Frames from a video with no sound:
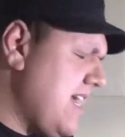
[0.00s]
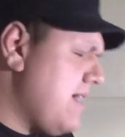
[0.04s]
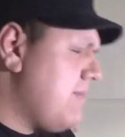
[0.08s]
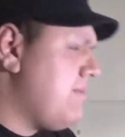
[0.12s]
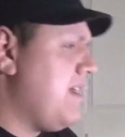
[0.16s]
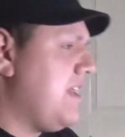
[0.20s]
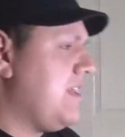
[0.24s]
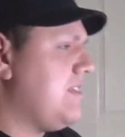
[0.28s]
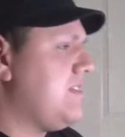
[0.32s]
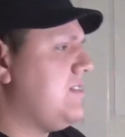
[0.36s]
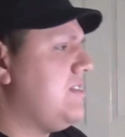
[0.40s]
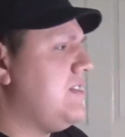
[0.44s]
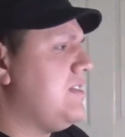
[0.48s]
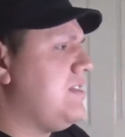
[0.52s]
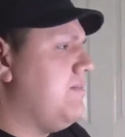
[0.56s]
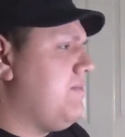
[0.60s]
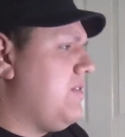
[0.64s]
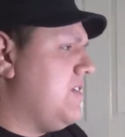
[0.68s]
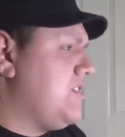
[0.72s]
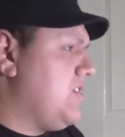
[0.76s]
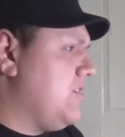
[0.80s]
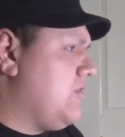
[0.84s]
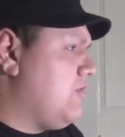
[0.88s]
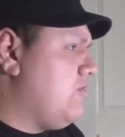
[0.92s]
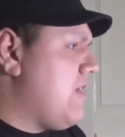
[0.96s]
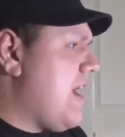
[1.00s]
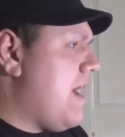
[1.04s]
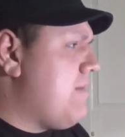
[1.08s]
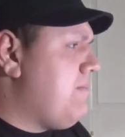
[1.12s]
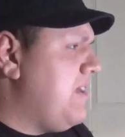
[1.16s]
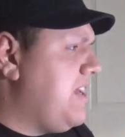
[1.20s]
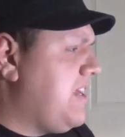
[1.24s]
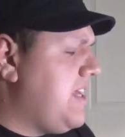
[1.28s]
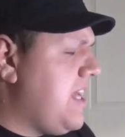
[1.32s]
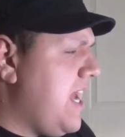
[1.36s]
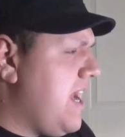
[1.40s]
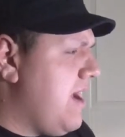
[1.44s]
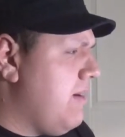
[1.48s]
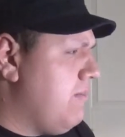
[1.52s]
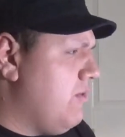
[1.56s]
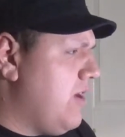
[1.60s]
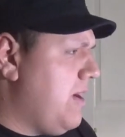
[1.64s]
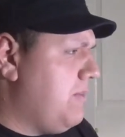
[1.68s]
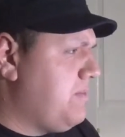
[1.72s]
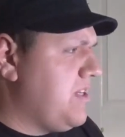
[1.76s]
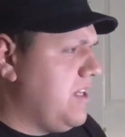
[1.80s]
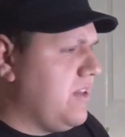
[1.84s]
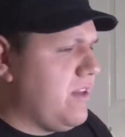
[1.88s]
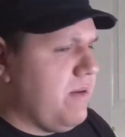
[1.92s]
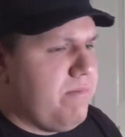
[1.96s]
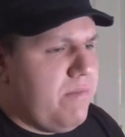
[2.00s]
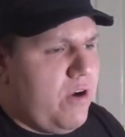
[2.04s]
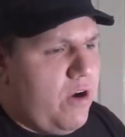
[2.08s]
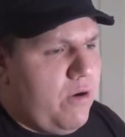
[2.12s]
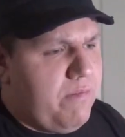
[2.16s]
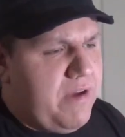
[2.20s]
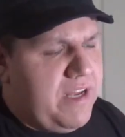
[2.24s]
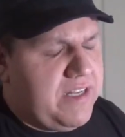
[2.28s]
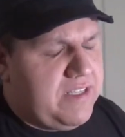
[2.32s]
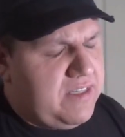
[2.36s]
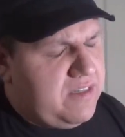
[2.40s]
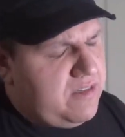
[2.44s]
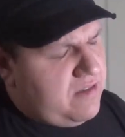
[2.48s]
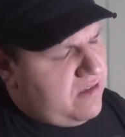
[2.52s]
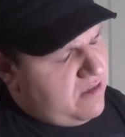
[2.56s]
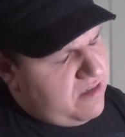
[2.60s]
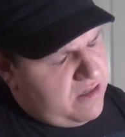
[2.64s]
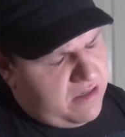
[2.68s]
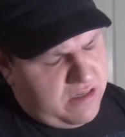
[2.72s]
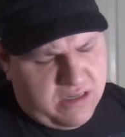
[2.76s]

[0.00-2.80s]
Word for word: it, it's just a bunch of crappy cam rips at the moment.